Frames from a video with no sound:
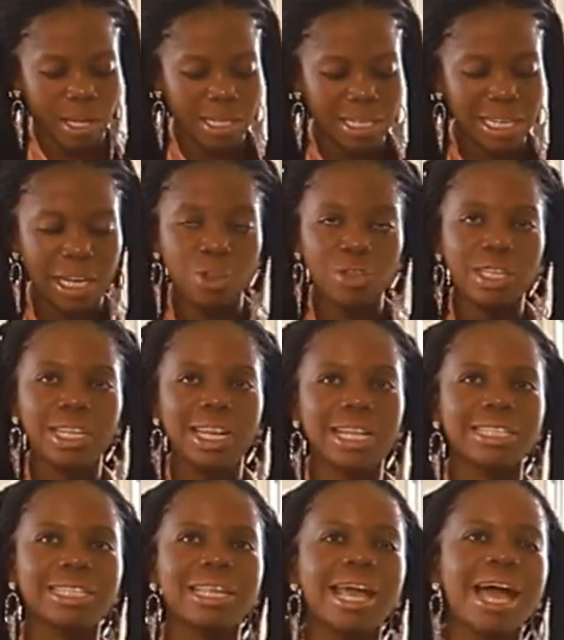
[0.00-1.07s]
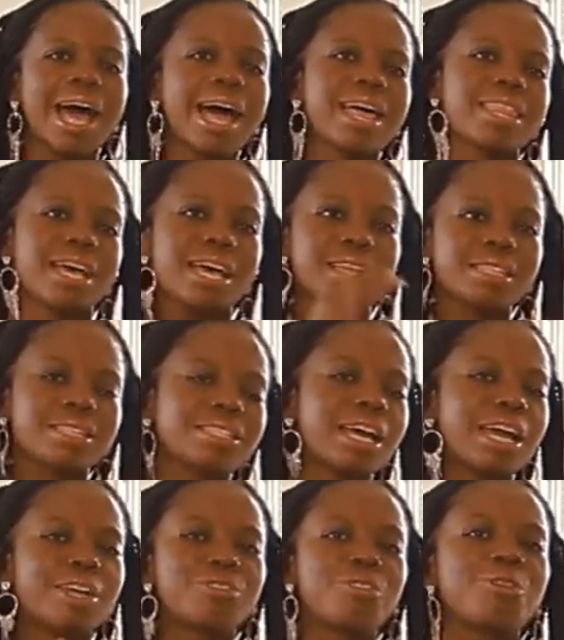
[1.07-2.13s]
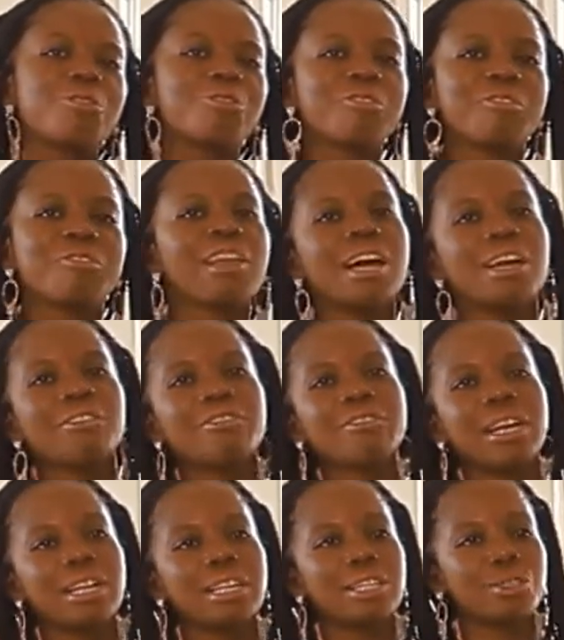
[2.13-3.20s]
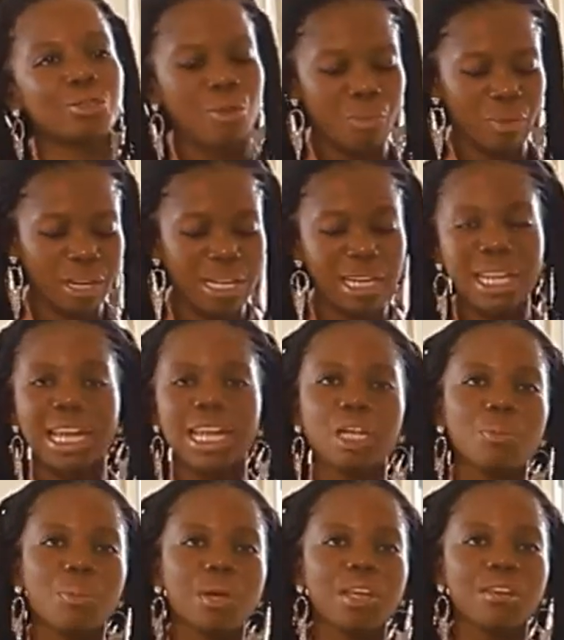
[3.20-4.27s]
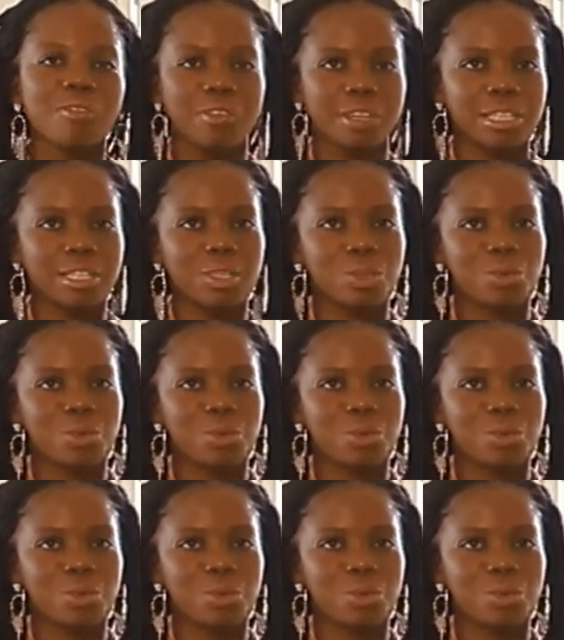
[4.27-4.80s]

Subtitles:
They are looking at the other side of life that is not bringing any benefit